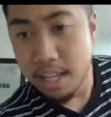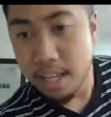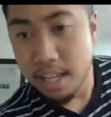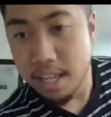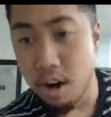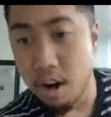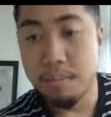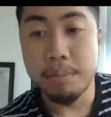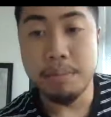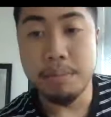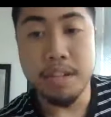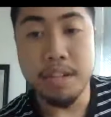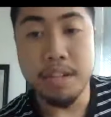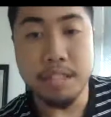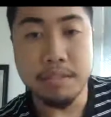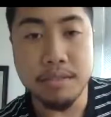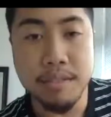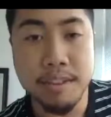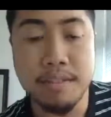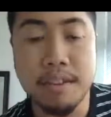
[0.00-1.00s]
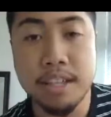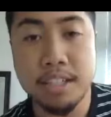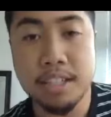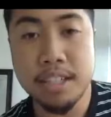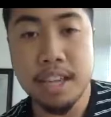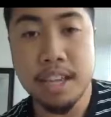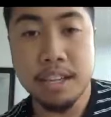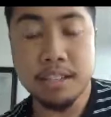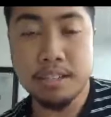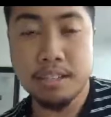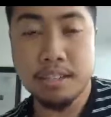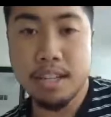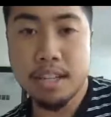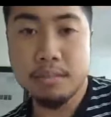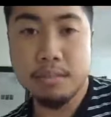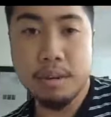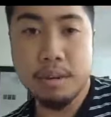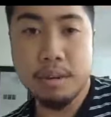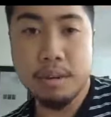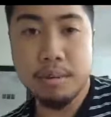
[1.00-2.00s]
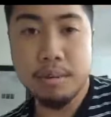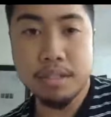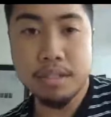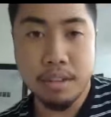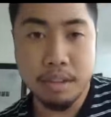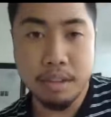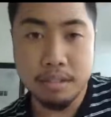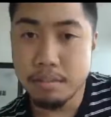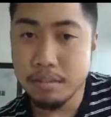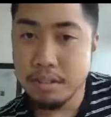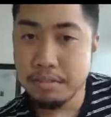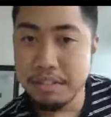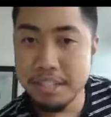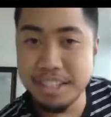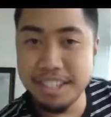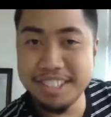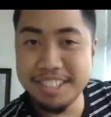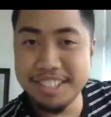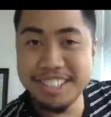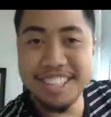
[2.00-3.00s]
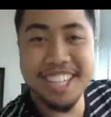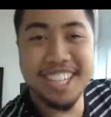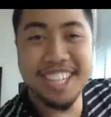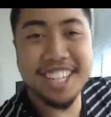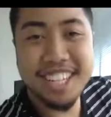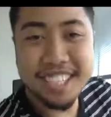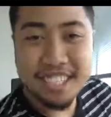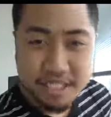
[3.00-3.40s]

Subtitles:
I hope I'm your guys' favorite educators, so you guys better be subscribed to me. You know what I'm saying?